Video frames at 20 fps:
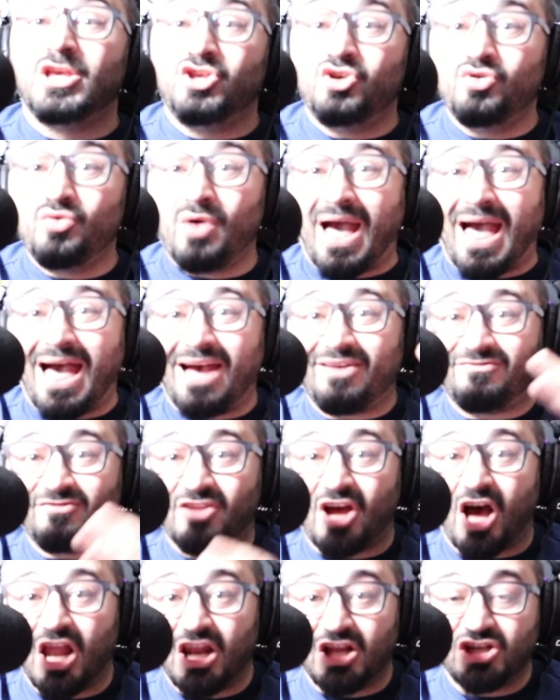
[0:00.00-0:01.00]
You have
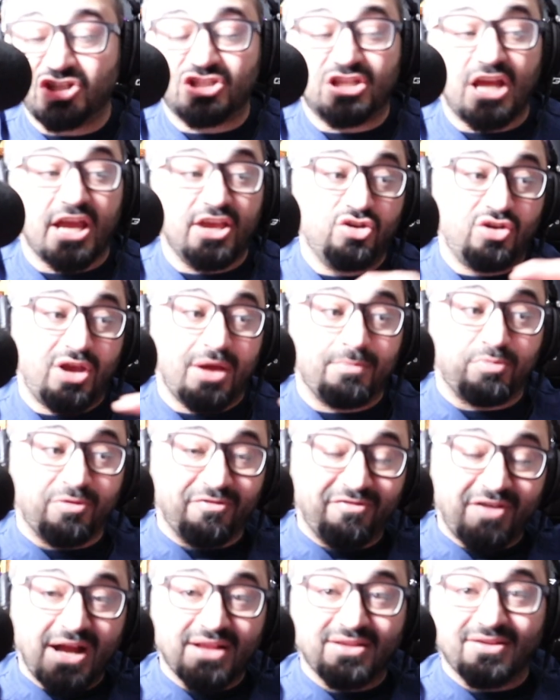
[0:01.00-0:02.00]
knowledge that you can
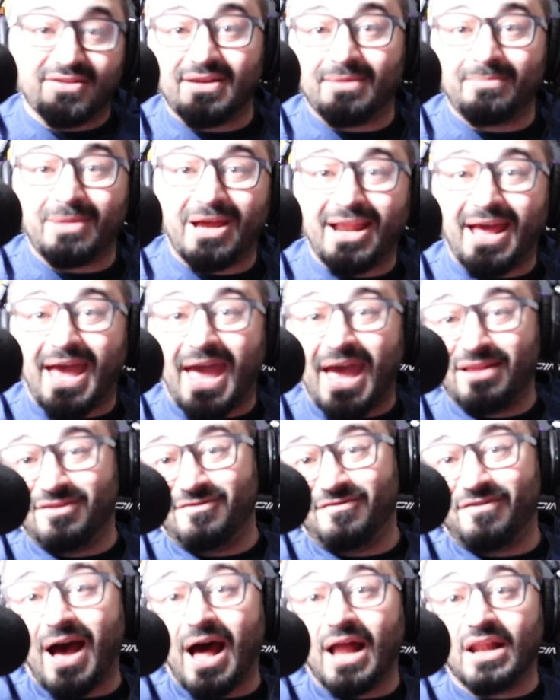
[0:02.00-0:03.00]
provide to them and
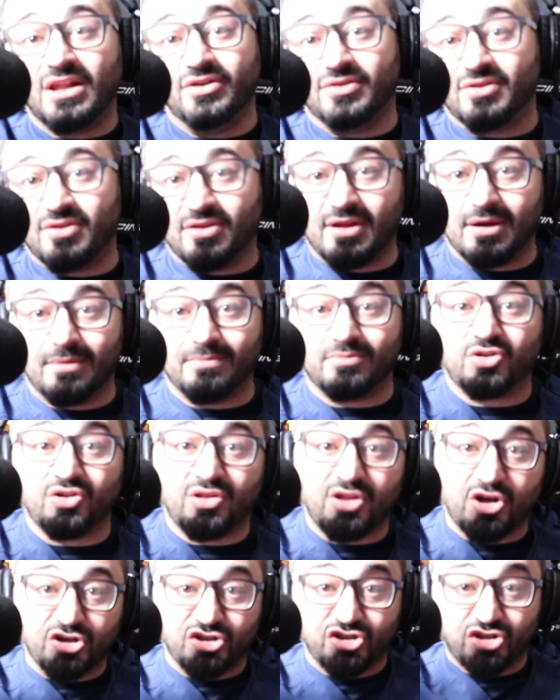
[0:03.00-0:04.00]
add value to them,
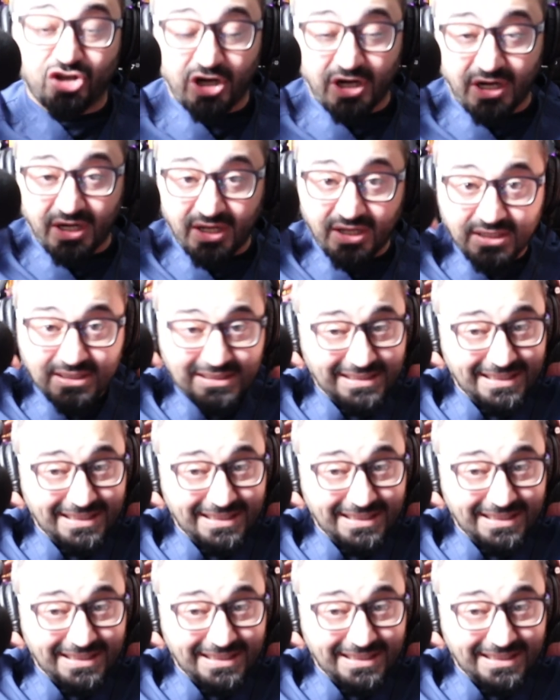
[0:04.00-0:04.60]
to their journey.